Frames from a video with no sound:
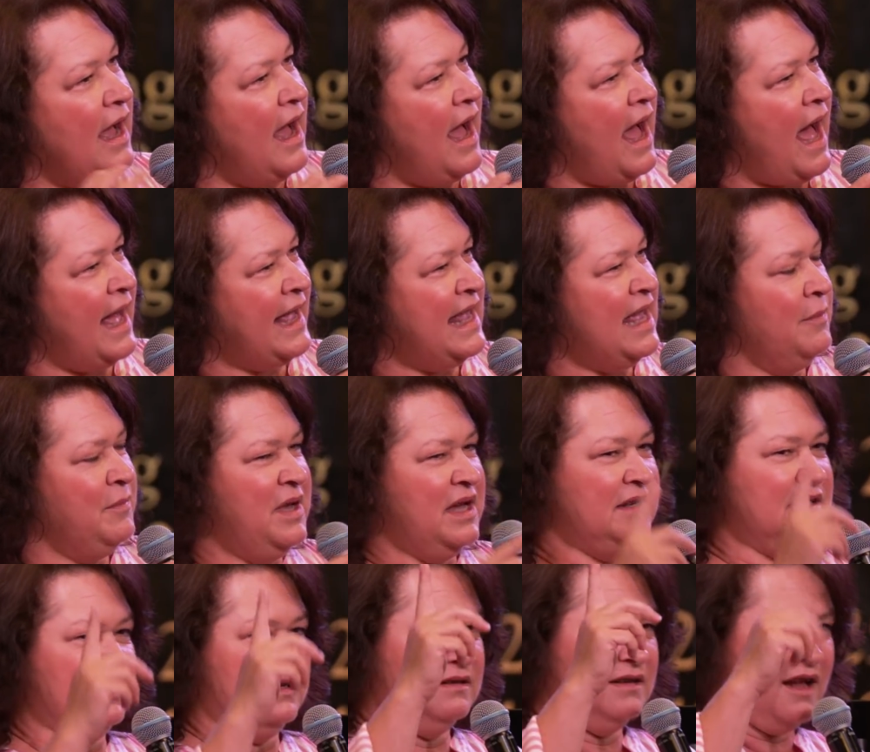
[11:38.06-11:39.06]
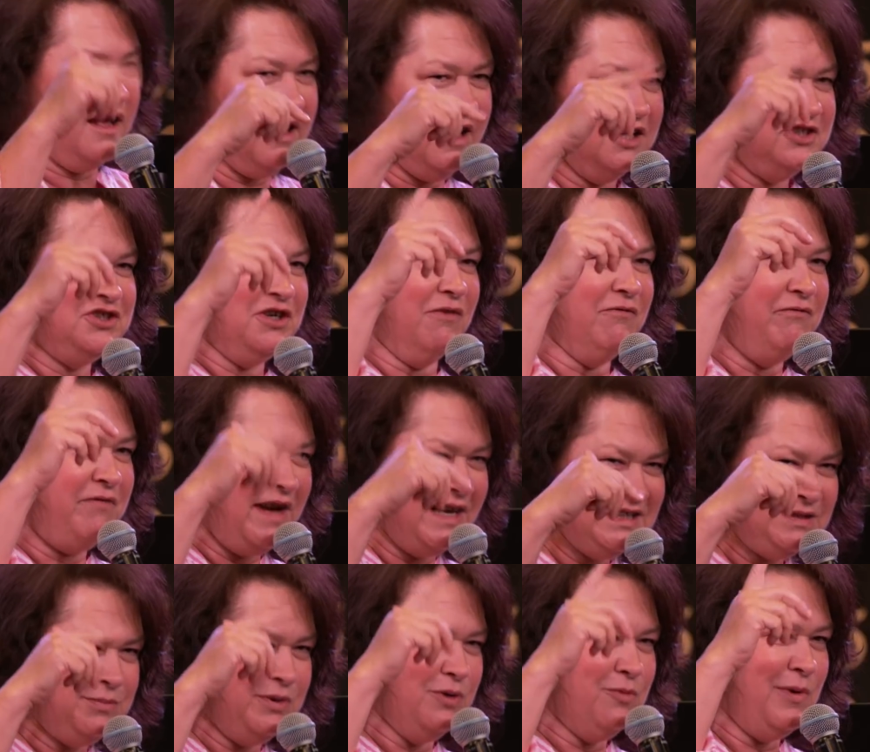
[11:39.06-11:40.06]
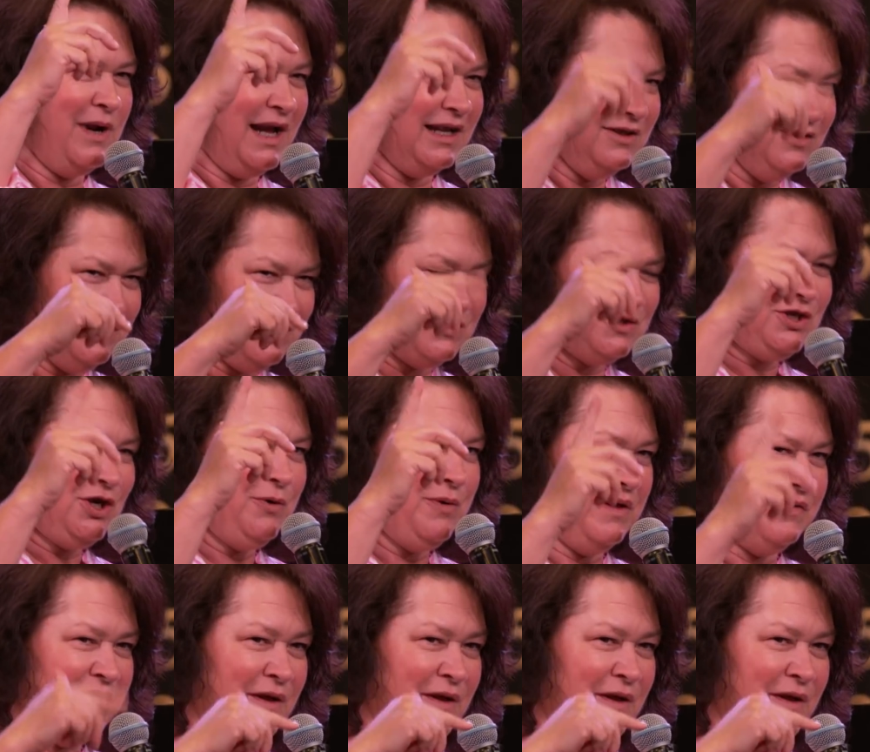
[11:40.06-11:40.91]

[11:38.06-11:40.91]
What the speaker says: I kept getting a nudge on Facebook when I'd look through it.